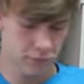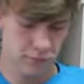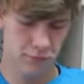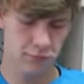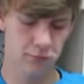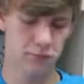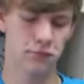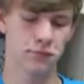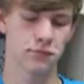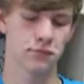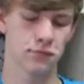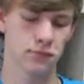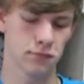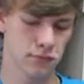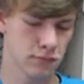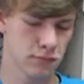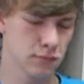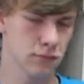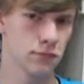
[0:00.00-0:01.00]

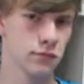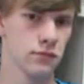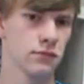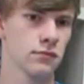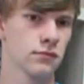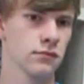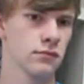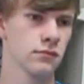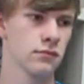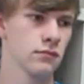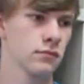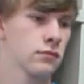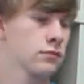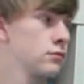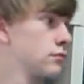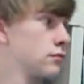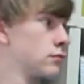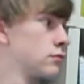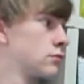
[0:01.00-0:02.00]

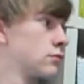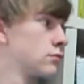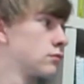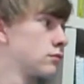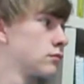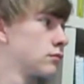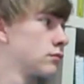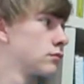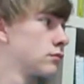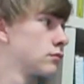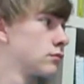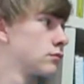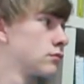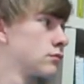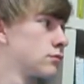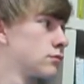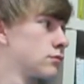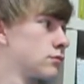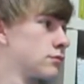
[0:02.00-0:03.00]

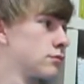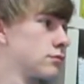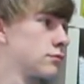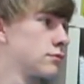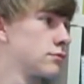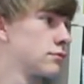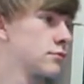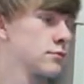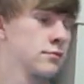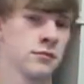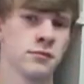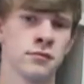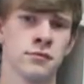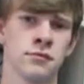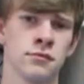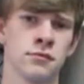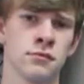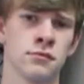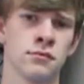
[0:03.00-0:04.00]

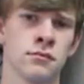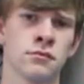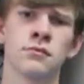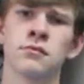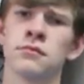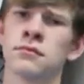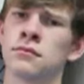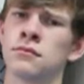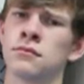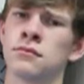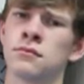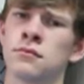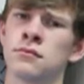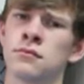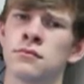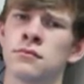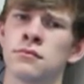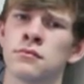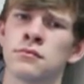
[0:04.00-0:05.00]

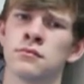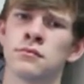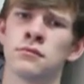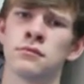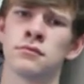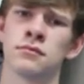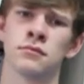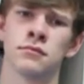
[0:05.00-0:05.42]
(not speaking)